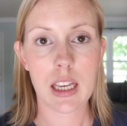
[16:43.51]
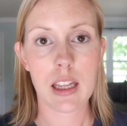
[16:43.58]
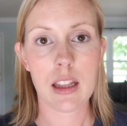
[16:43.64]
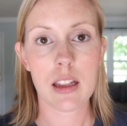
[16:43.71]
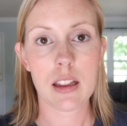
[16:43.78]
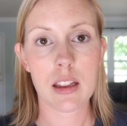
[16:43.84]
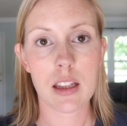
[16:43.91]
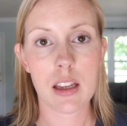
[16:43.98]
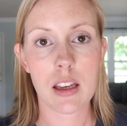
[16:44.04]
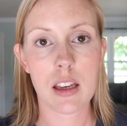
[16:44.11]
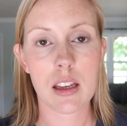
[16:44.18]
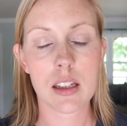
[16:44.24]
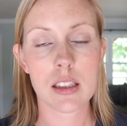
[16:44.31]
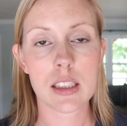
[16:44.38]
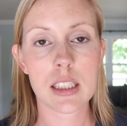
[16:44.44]
in
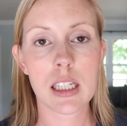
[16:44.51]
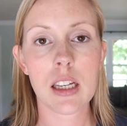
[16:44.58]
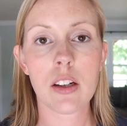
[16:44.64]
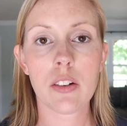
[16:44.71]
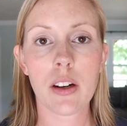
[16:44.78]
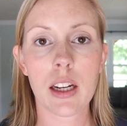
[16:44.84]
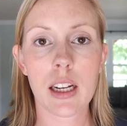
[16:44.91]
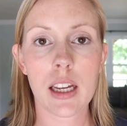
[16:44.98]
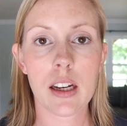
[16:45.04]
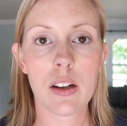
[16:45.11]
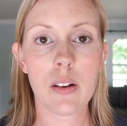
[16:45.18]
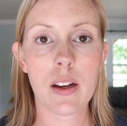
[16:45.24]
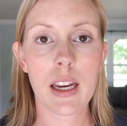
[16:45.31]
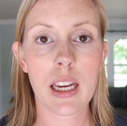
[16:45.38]
the sink right now